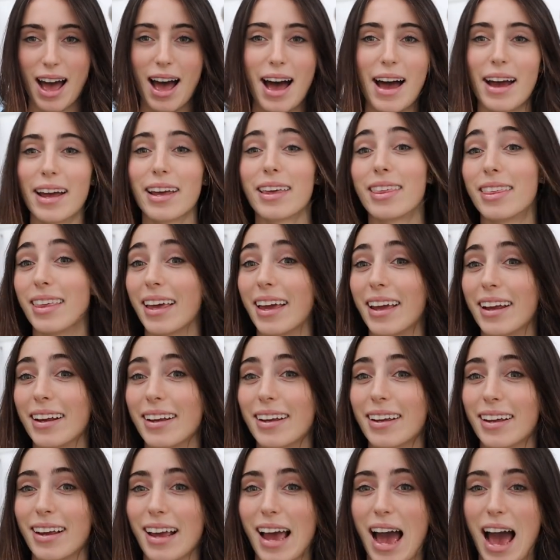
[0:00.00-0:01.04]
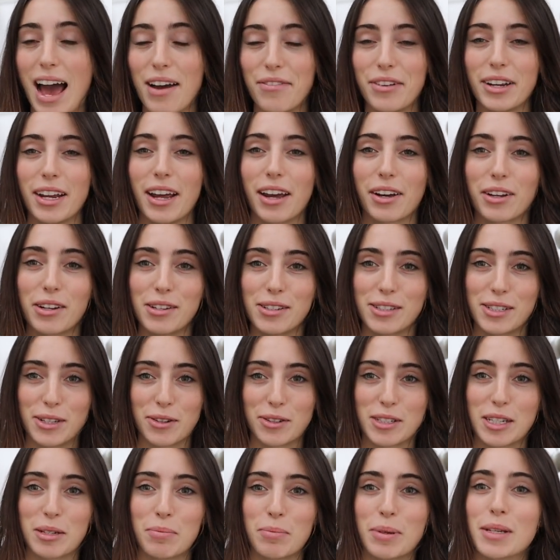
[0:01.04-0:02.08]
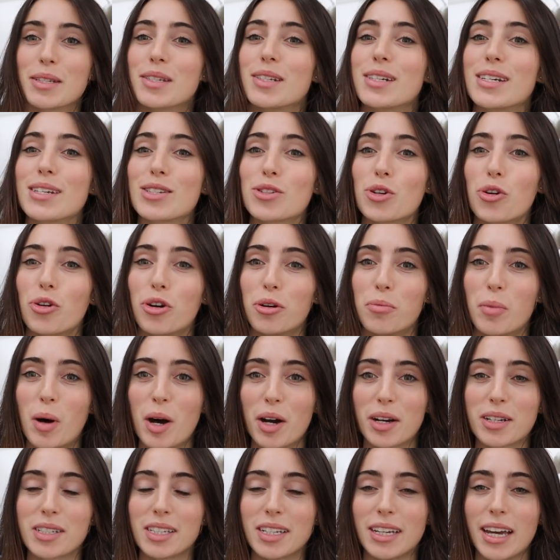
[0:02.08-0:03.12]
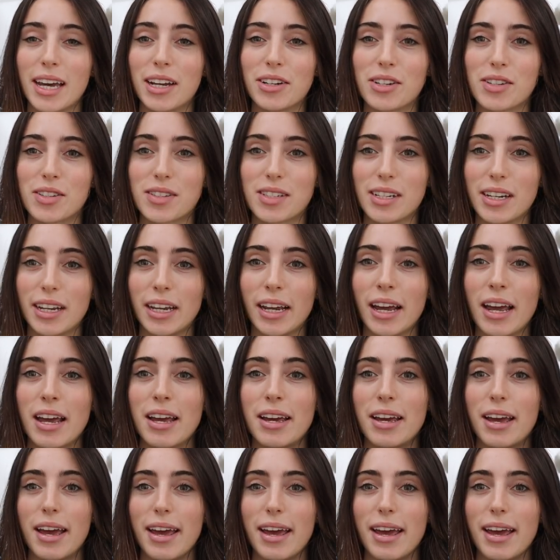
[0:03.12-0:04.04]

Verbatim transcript: I think having a consulting business or a marketing agency